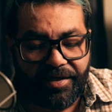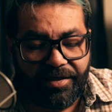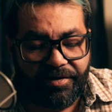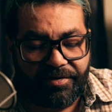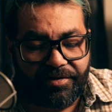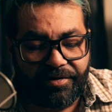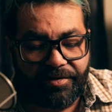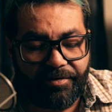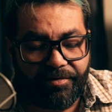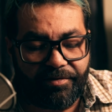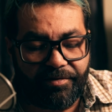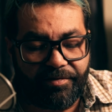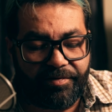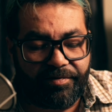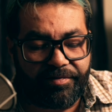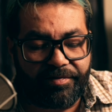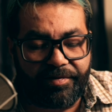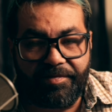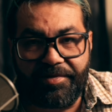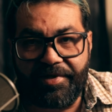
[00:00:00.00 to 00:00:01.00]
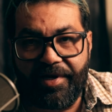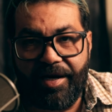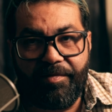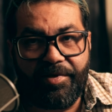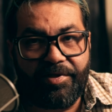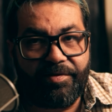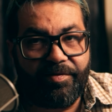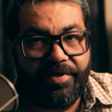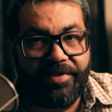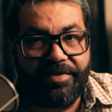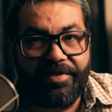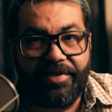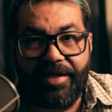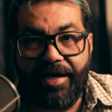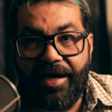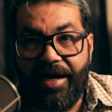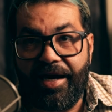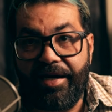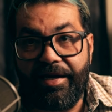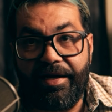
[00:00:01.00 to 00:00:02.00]
So sometime between
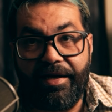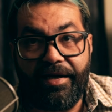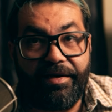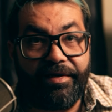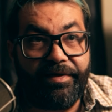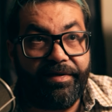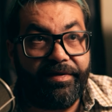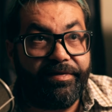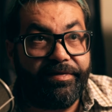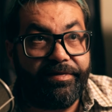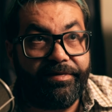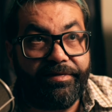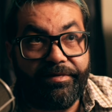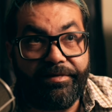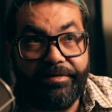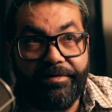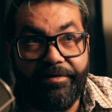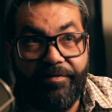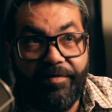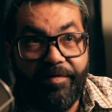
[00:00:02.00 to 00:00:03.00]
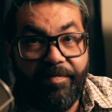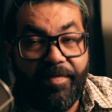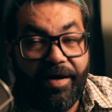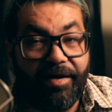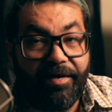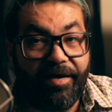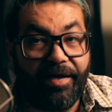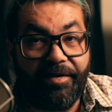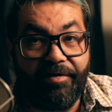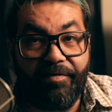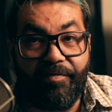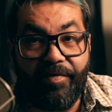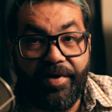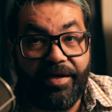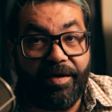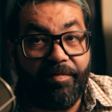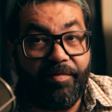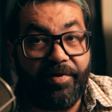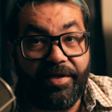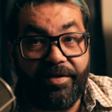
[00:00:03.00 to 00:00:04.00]
tonight and hopefully by the end of the
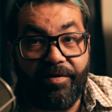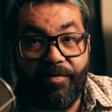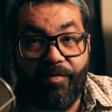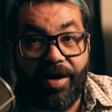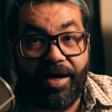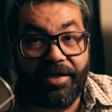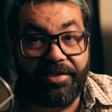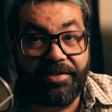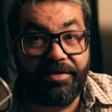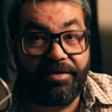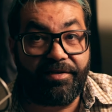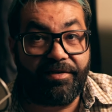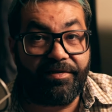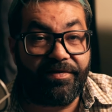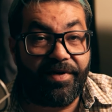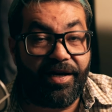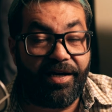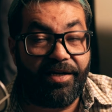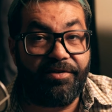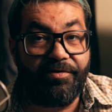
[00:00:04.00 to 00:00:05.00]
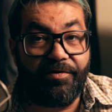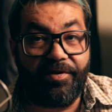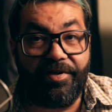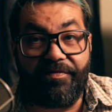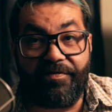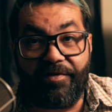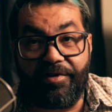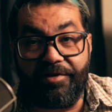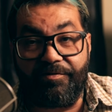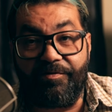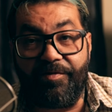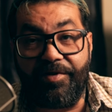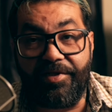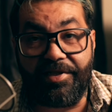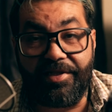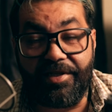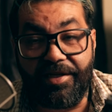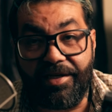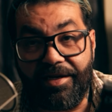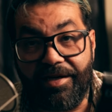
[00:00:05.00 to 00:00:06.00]
week, I'm gonna get to watch it because I enjoyed the first one.
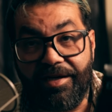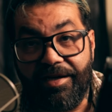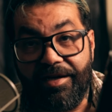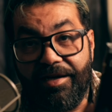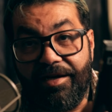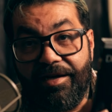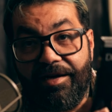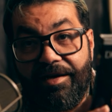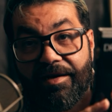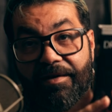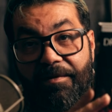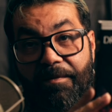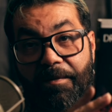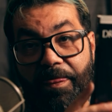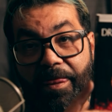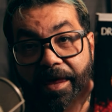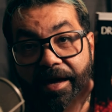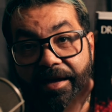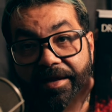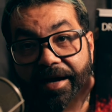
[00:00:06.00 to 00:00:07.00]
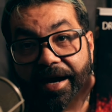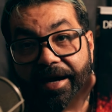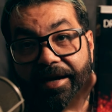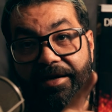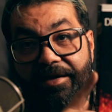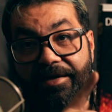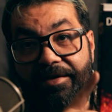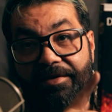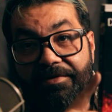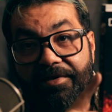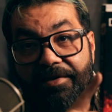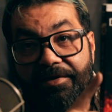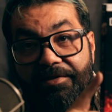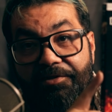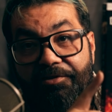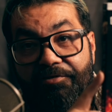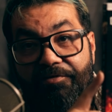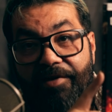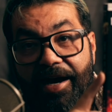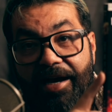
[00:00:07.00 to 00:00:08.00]
And that is
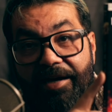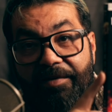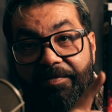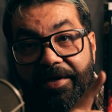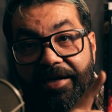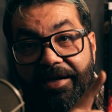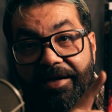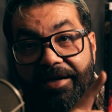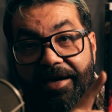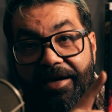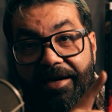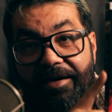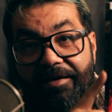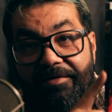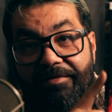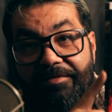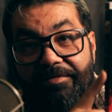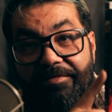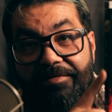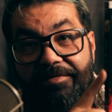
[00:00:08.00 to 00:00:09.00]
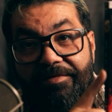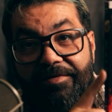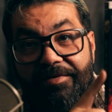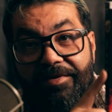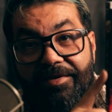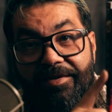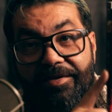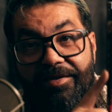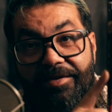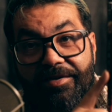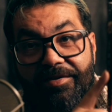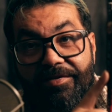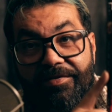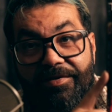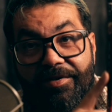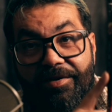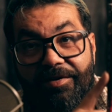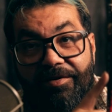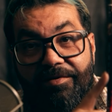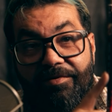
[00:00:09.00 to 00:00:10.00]
Drag Me to Hell.
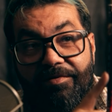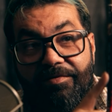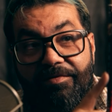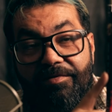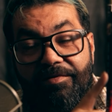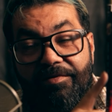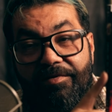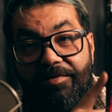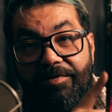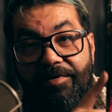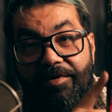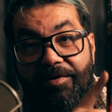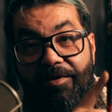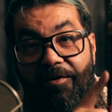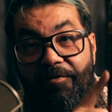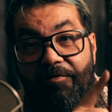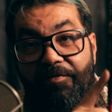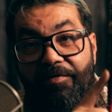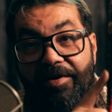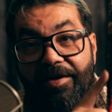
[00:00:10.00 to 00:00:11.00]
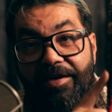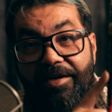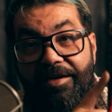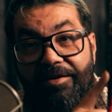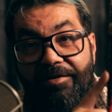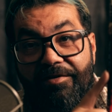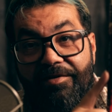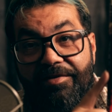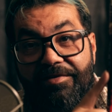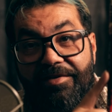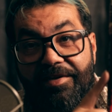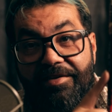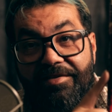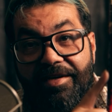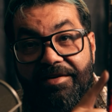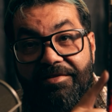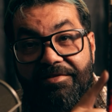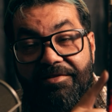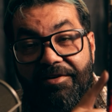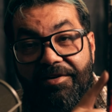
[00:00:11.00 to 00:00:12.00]
So hopefully, you know, it's
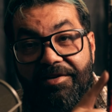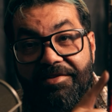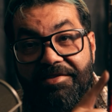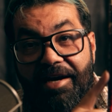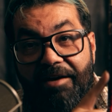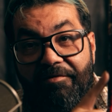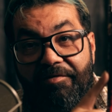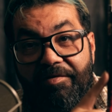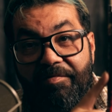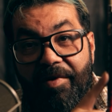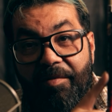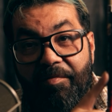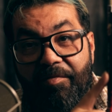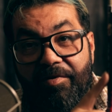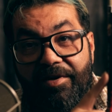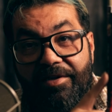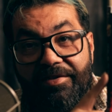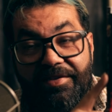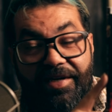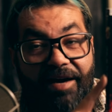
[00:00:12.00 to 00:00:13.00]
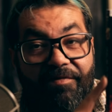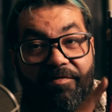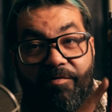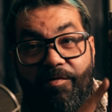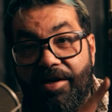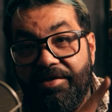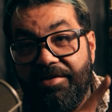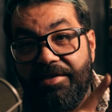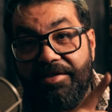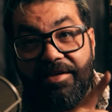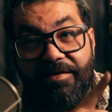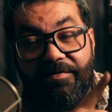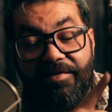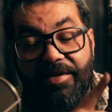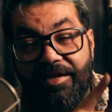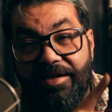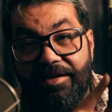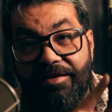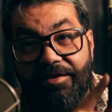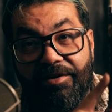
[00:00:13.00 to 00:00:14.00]
as good as I remember because I haven't watched the
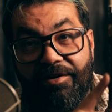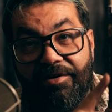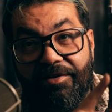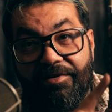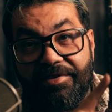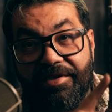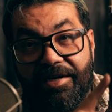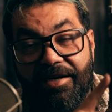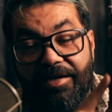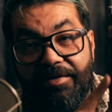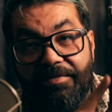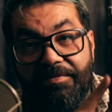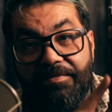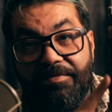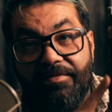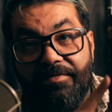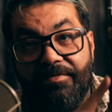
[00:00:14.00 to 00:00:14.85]
DVD in a long time.